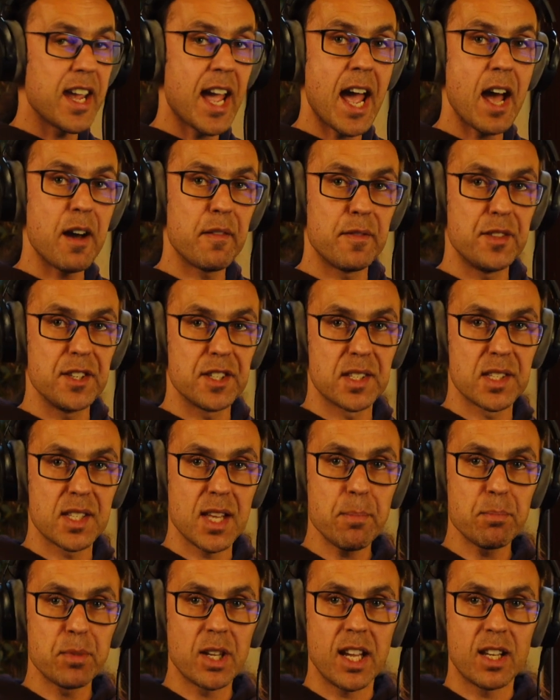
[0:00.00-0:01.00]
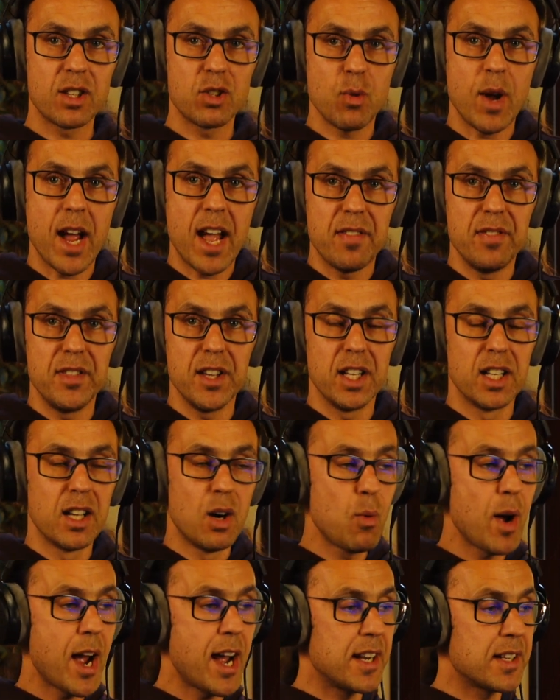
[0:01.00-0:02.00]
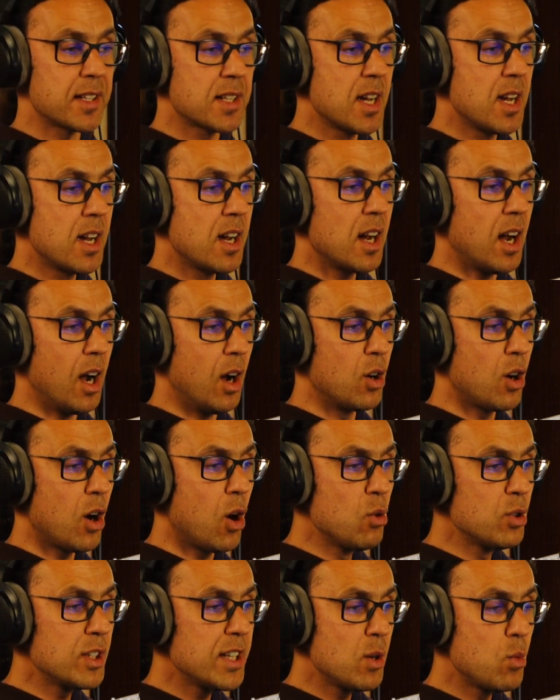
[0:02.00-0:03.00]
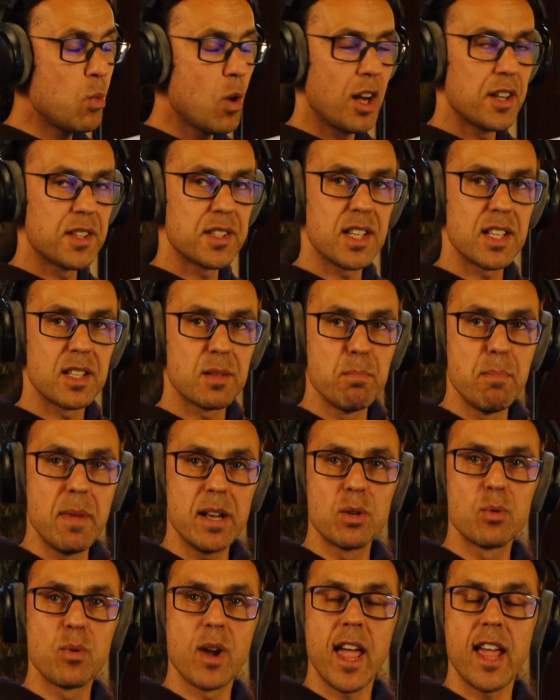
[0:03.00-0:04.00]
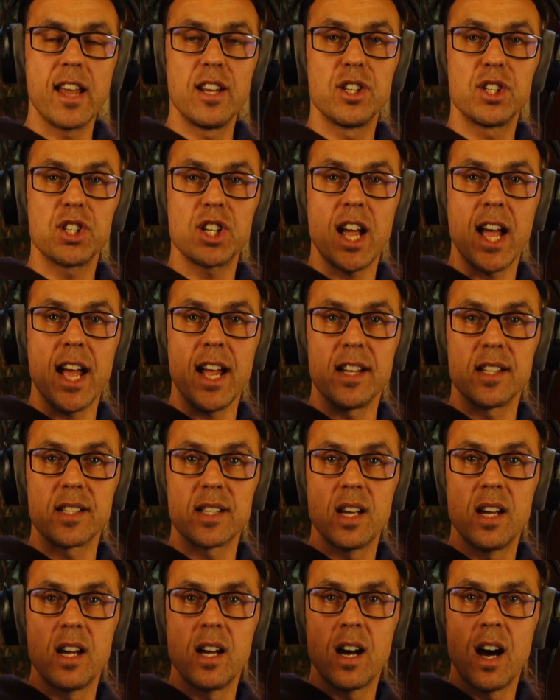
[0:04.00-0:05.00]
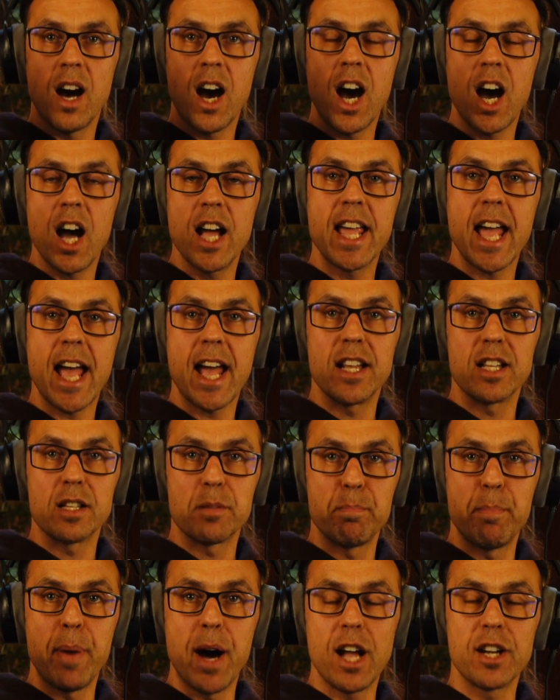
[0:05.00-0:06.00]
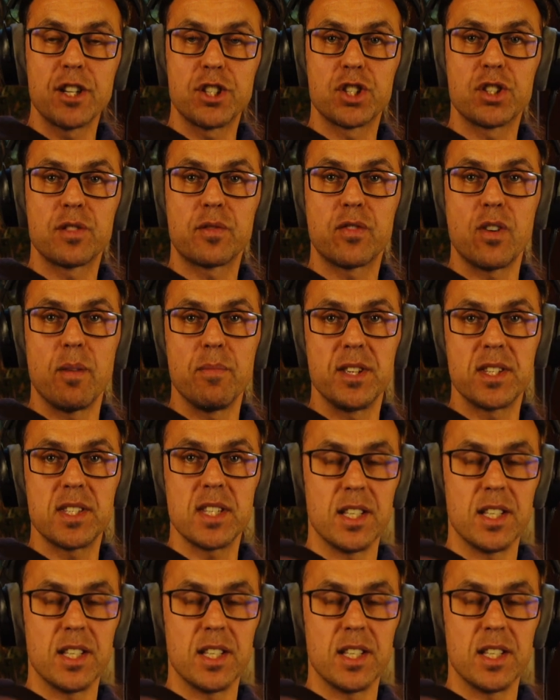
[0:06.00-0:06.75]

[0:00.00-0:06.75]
have the subkick to add the low end, I only wanted mid-range and high-end punch from this